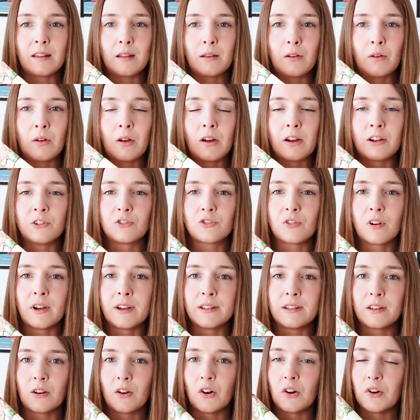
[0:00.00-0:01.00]
So I
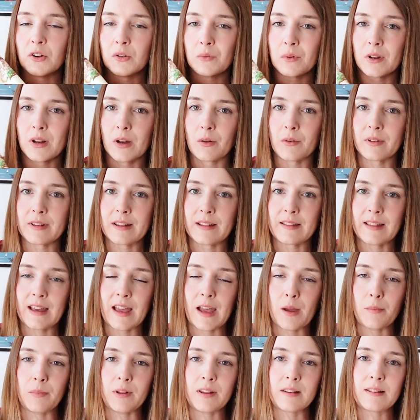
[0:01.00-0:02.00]
tried it on when I was at the
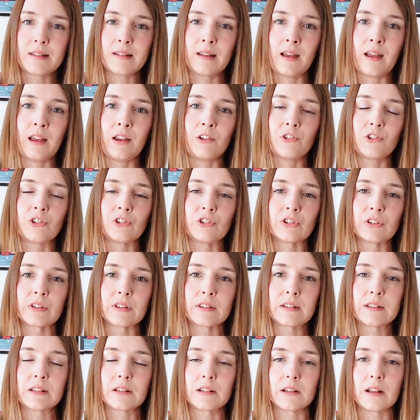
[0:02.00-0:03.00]
hemming stage and
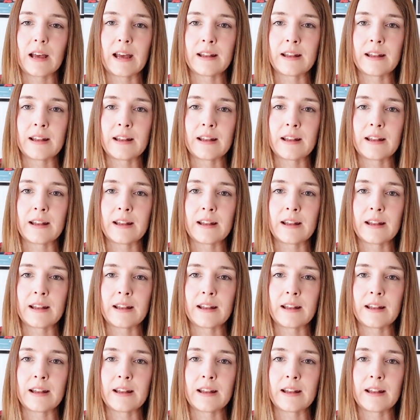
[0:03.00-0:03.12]
just